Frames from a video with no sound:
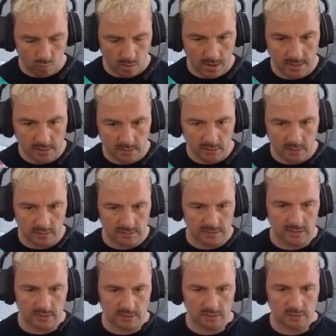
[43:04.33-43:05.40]
1, I'll see
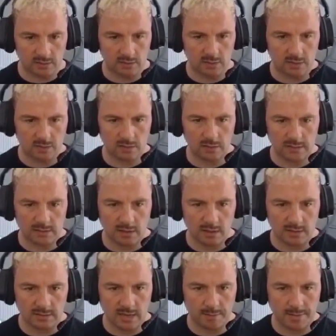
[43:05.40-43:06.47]
that these
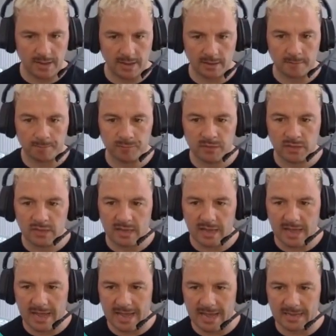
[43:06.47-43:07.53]
guys come out.
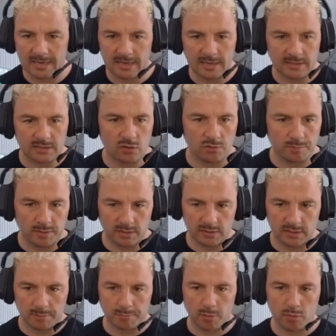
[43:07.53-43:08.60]
And it's good because
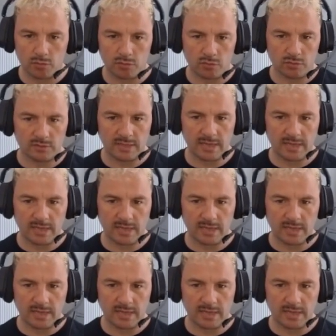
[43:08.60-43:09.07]
they'll both use